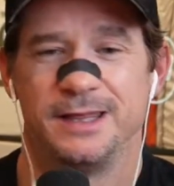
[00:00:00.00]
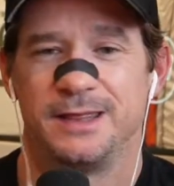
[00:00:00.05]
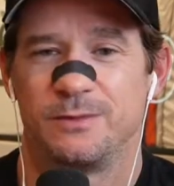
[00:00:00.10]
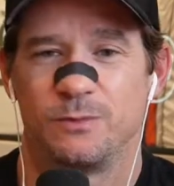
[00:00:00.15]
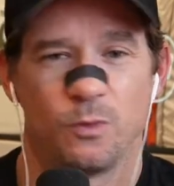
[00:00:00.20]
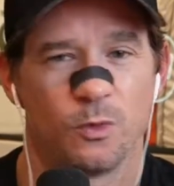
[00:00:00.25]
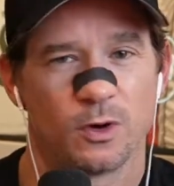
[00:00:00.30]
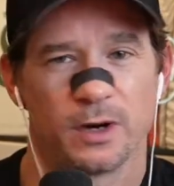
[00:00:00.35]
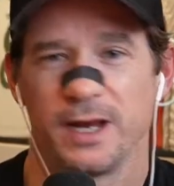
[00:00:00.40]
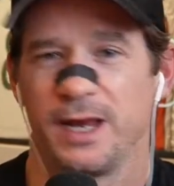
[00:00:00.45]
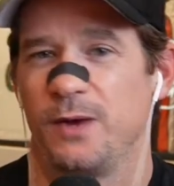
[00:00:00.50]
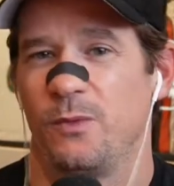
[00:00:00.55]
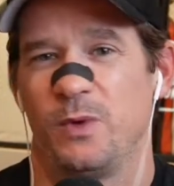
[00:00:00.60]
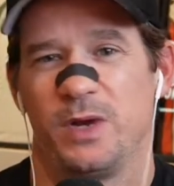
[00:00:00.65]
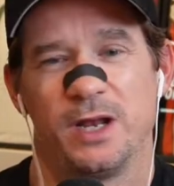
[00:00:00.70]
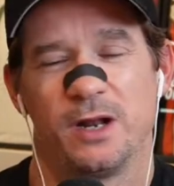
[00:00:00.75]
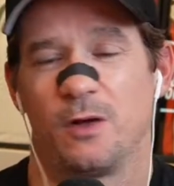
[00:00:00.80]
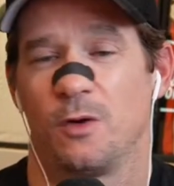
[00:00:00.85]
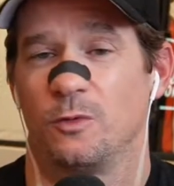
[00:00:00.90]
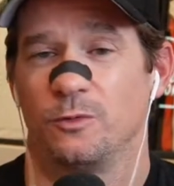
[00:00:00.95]
we
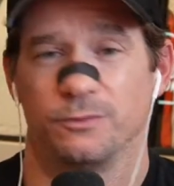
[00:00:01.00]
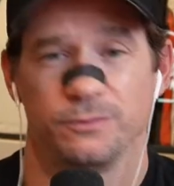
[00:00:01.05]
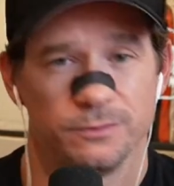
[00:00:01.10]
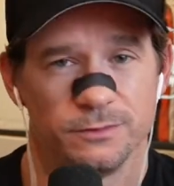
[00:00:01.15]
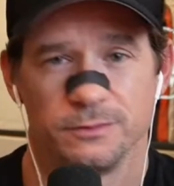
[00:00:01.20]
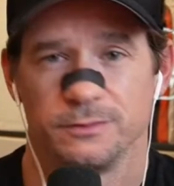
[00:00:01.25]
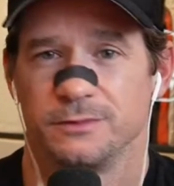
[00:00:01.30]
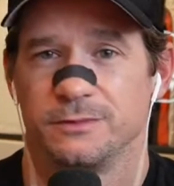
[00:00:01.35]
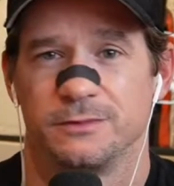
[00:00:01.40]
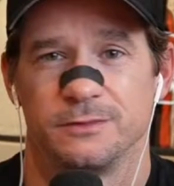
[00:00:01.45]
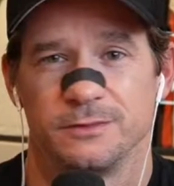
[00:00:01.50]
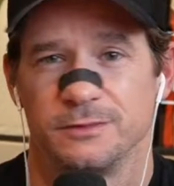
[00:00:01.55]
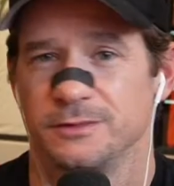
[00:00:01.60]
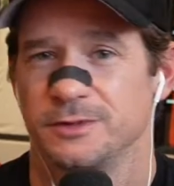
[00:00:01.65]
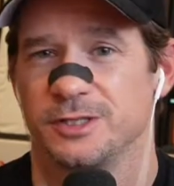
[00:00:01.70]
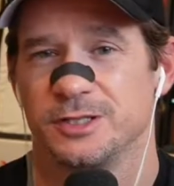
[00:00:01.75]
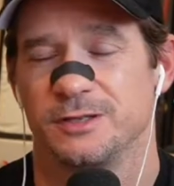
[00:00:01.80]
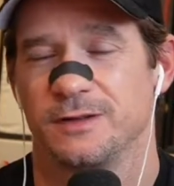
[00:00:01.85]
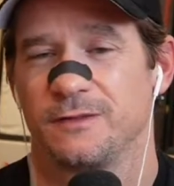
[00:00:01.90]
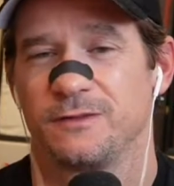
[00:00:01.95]
get old.
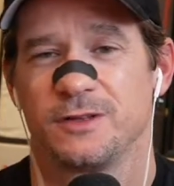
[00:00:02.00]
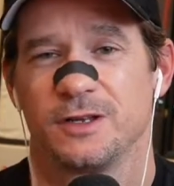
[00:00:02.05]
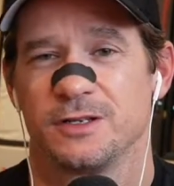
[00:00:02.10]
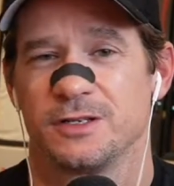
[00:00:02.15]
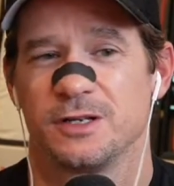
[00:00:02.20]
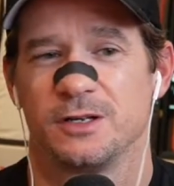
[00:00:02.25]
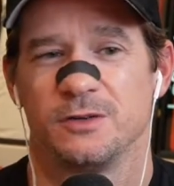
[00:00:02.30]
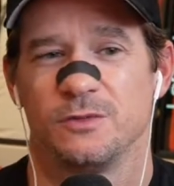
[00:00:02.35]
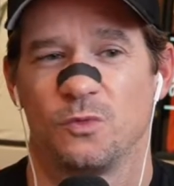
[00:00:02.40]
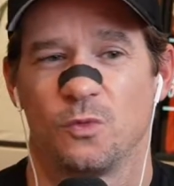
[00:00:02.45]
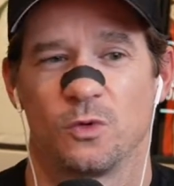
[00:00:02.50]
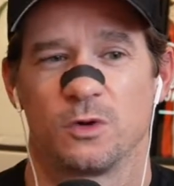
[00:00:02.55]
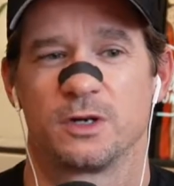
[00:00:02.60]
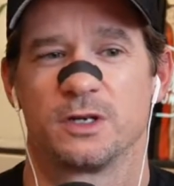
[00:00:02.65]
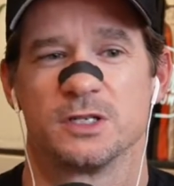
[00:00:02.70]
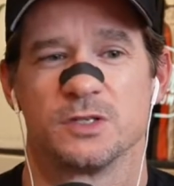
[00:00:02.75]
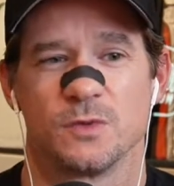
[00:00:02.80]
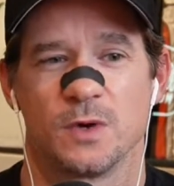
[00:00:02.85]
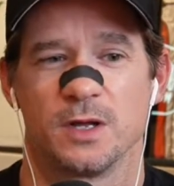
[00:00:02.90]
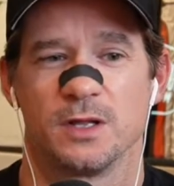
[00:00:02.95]
Stuff doesn't work
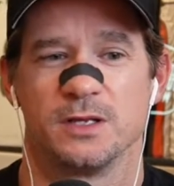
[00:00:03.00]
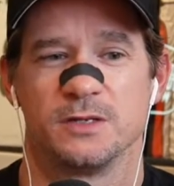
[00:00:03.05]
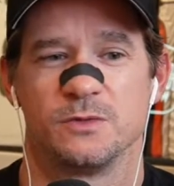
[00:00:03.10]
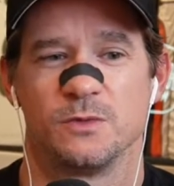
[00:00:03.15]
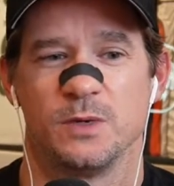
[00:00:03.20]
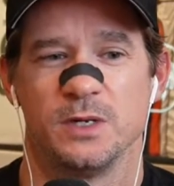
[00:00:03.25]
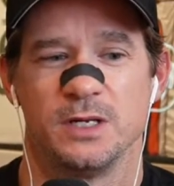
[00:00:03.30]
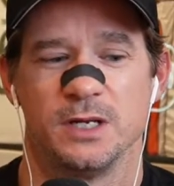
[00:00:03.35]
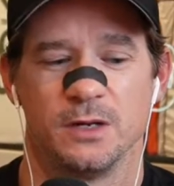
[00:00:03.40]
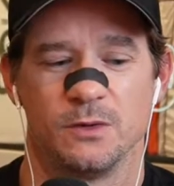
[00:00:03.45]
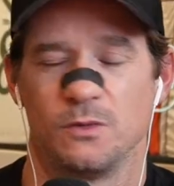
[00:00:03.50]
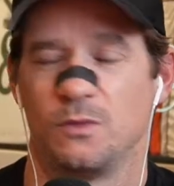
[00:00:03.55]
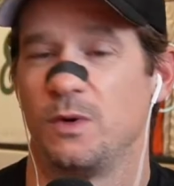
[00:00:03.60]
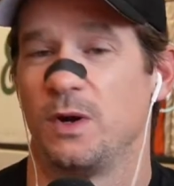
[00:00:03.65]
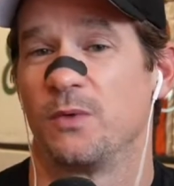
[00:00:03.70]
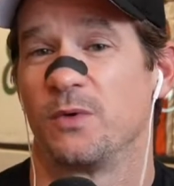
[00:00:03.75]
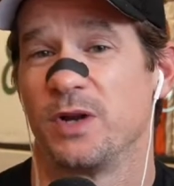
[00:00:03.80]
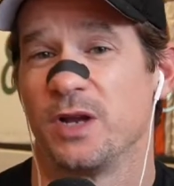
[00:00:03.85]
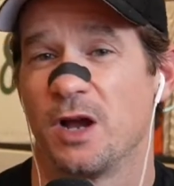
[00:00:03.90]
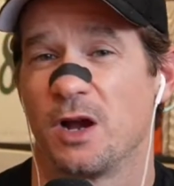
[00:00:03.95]
as well as we did when we
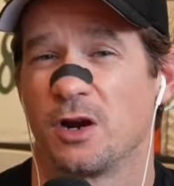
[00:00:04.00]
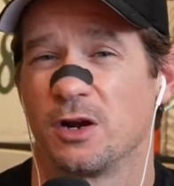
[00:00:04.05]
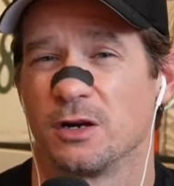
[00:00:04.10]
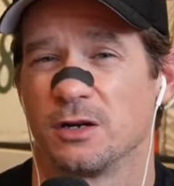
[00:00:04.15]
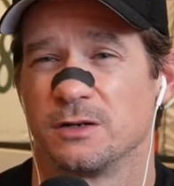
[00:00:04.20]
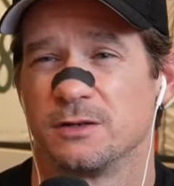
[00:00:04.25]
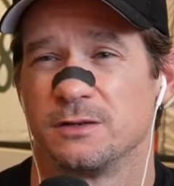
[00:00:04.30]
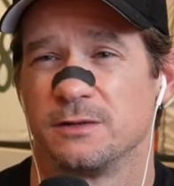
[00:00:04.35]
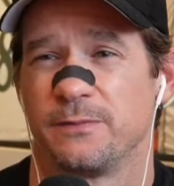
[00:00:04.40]
were younger.